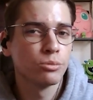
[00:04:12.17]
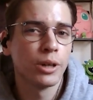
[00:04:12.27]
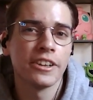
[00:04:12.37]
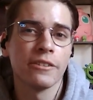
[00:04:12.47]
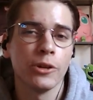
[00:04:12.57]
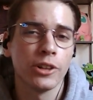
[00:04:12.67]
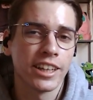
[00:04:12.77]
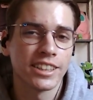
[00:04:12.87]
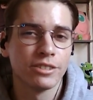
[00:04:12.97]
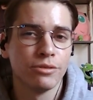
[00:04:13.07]
where you will
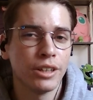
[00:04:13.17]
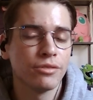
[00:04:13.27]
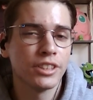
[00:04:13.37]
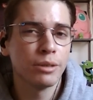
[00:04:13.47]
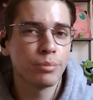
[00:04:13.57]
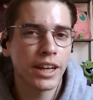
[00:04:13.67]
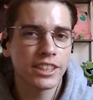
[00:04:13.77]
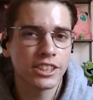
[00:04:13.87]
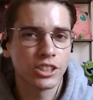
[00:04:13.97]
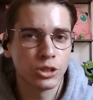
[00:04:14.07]
get 15
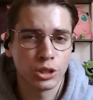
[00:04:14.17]
bases to